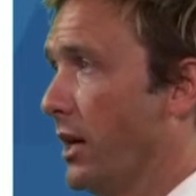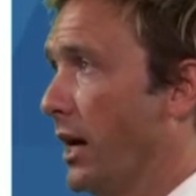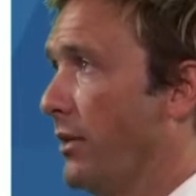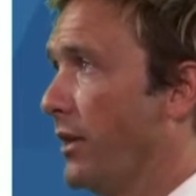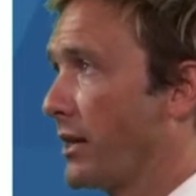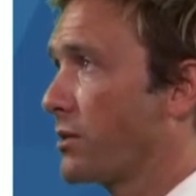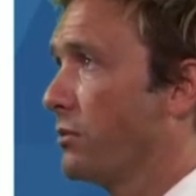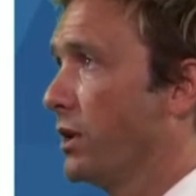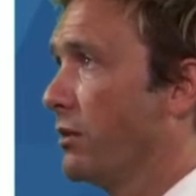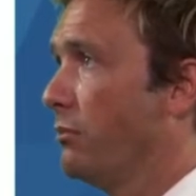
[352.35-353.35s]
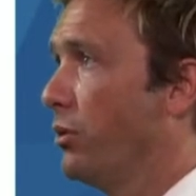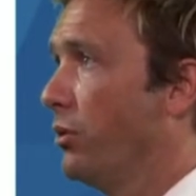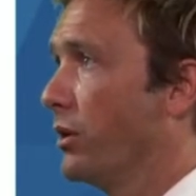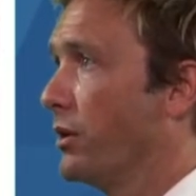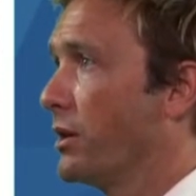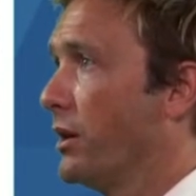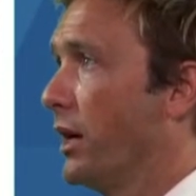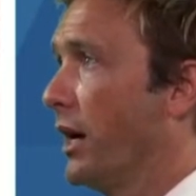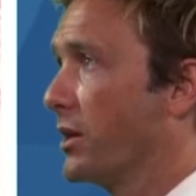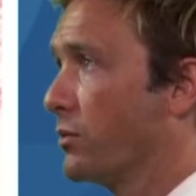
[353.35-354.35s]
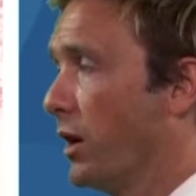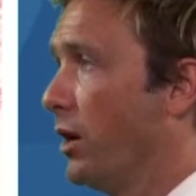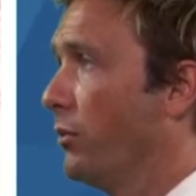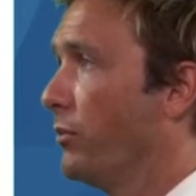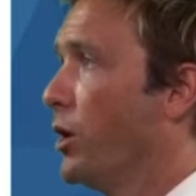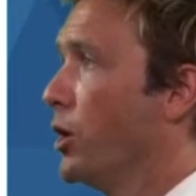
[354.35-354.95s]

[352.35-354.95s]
and that's really important as well.